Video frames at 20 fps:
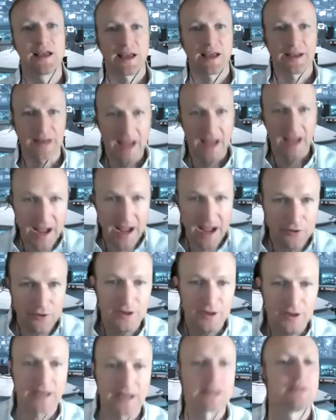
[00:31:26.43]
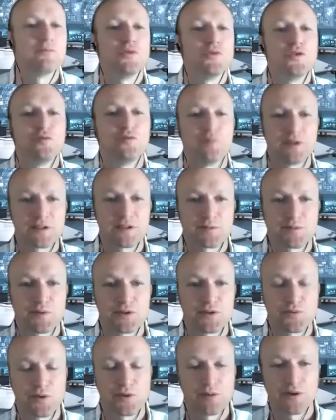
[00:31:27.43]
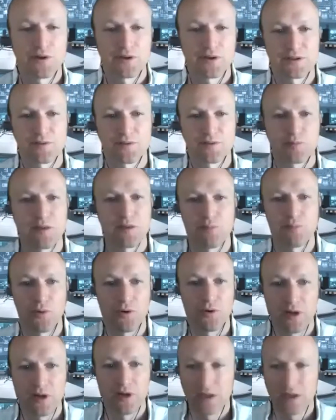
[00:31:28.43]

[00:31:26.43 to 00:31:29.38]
and aggregating movements between millions of people.